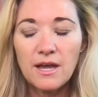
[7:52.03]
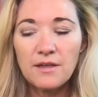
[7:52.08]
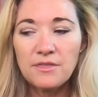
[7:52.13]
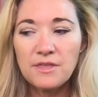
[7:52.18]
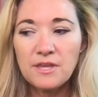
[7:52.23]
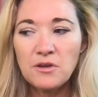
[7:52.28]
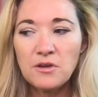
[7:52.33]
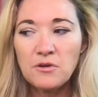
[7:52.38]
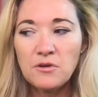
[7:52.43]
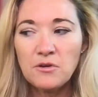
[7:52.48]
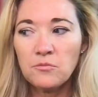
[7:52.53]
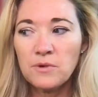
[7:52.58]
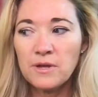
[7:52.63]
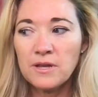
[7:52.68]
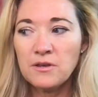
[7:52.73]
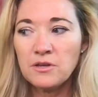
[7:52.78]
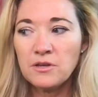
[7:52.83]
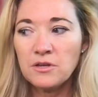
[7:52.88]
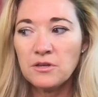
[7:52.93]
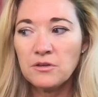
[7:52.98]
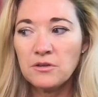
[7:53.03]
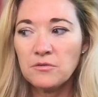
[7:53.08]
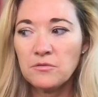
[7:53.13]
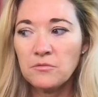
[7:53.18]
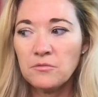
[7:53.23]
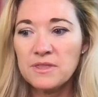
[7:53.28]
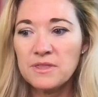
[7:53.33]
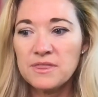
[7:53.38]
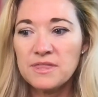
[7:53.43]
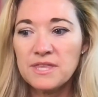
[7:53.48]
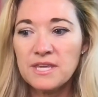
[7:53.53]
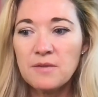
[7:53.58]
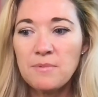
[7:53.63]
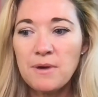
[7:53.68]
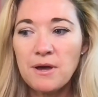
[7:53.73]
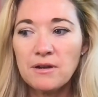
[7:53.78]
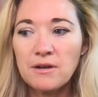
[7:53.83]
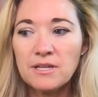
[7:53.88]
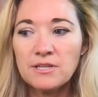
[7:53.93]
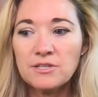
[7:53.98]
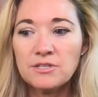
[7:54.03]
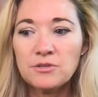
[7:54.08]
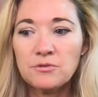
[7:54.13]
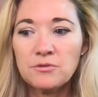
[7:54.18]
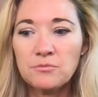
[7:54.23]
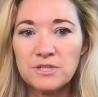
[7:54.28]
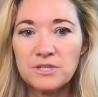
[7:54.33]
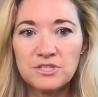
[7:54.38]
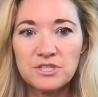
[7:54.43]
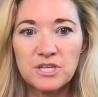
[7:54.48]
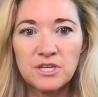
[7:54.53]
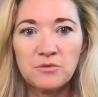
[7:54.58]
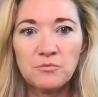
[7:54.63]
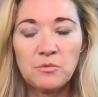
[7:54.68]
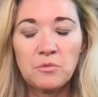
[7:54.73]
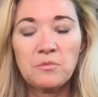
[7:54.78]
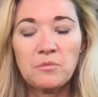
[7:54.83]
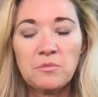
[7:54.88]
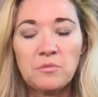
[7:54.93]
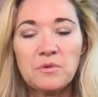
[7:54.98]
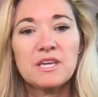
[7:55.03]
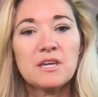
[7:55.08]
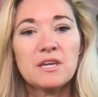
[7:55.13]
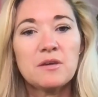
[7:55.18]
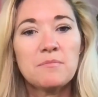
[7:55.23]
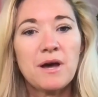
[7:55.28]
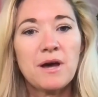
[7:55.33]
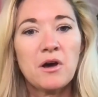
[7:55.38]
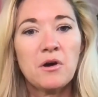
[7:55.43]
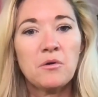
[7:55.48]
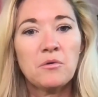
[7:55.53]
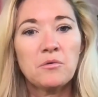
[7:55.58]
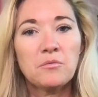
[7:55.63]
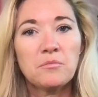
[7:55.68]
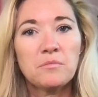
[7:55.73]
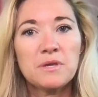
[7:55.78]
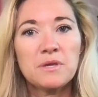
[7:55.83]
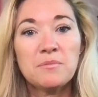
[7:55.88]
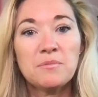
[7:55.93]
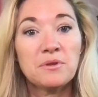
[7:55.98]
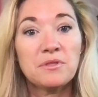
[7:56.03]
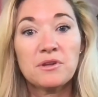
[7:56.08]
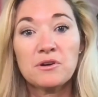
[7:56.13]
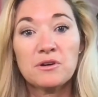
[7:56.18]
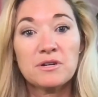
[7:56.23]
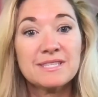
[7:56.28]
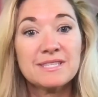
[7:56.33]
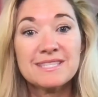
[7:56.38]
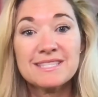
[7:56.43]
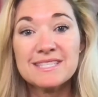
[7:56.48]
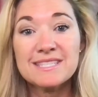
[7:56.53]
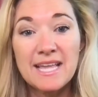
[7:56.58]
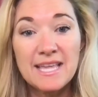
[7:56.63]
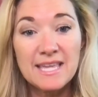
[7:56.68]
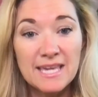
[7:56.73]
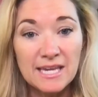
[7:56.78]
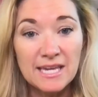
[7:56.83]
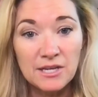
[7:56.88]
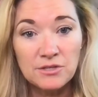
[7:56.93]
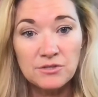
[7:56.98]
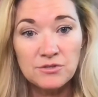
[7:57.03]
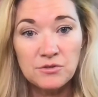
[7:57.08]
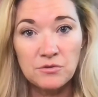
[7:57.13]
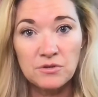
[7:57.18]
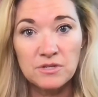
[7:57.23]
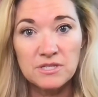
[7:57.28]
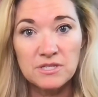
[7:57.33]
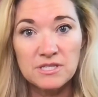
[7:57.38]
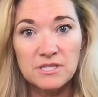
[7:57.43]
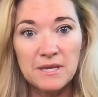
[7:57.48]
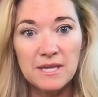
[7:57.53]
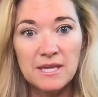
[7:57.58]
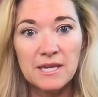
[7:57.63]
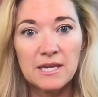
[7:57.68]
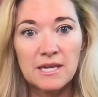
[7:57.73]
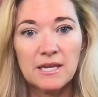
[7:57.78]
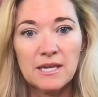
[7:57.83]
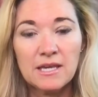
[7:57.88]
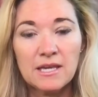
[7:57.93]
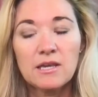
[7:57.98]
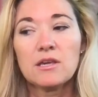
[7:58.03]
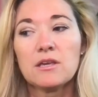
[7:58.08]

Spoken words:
I think when we think about intuition, when we think about people that are psychic, so to speak,